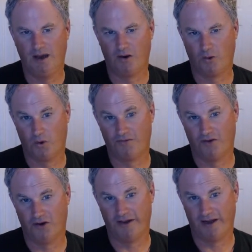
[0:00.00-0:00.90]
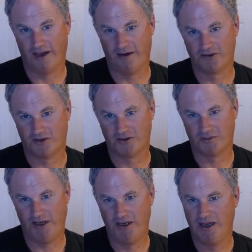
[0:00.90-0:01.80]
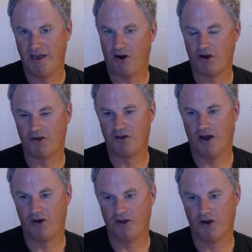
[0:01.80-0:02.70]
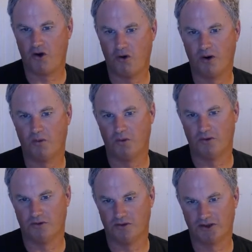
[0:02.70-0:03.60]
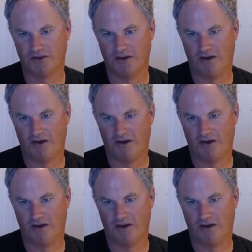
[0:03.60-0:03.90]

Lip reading: or work for a litigator, so to speak, are the court rules.